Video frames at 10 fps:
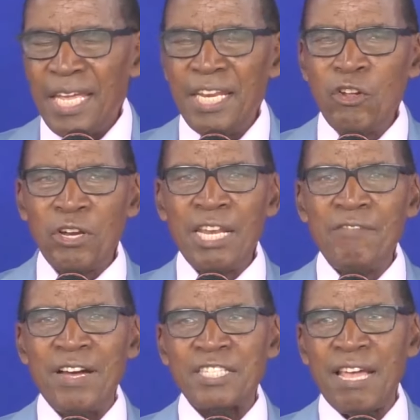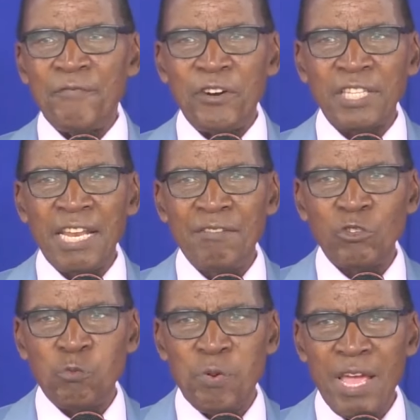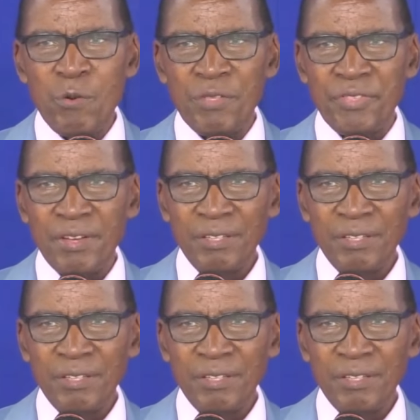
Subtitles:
He did not leave us there for the devil to play with.